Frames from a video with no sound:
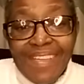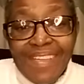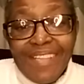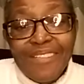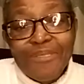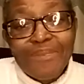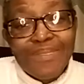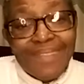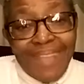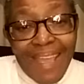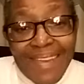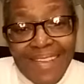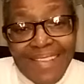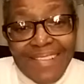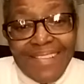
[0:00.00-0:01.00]
And so
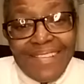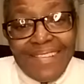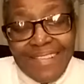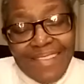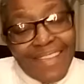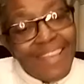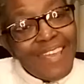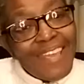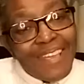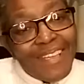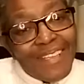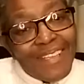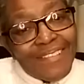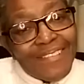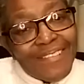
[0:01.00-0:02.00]
that is
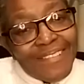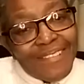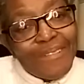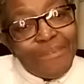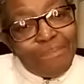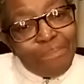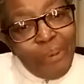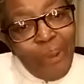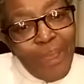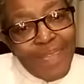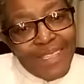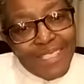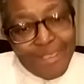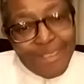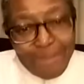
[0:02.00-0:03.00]

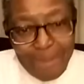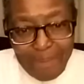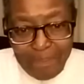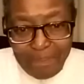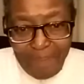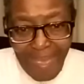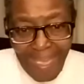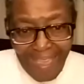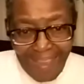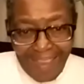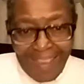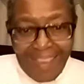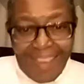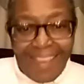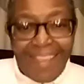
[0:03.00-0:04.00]
pointing me back
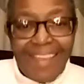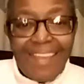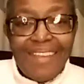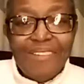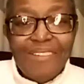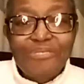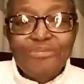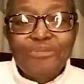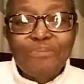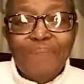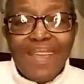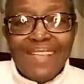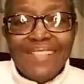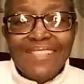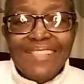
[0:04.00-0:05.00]
to
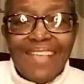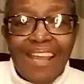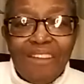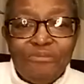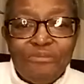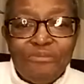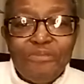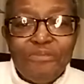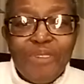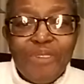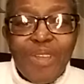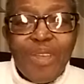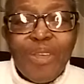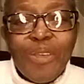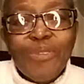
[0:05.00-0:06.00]
myself,
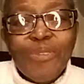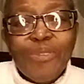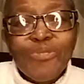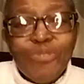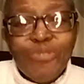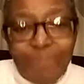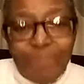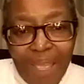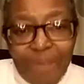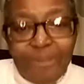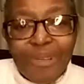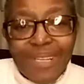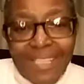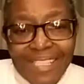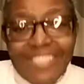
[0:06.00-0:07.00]
to my
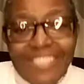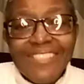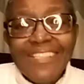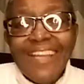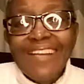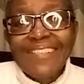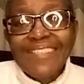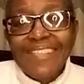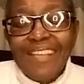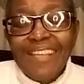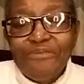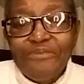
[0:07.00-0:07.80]
original self.